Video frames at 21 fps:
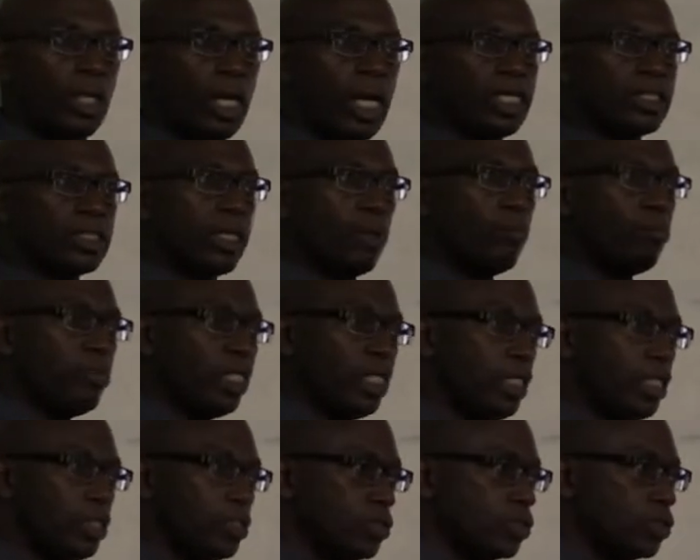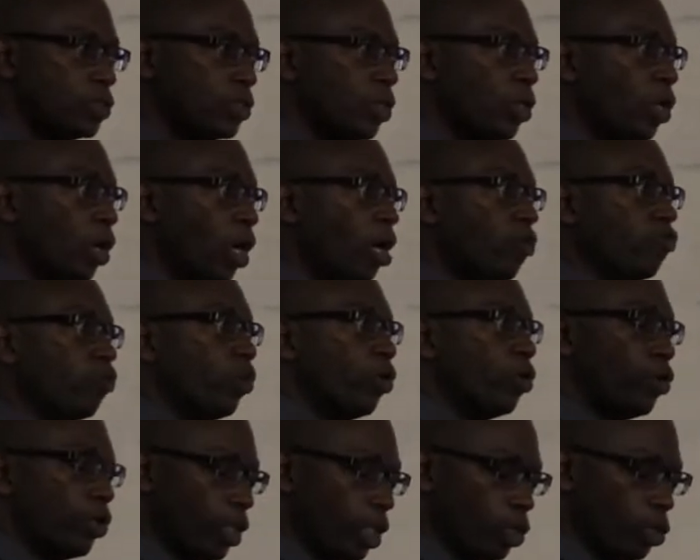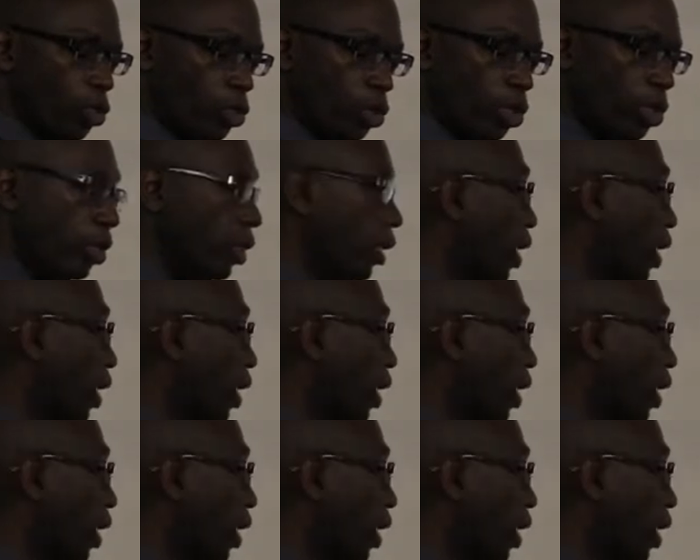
as a means of working your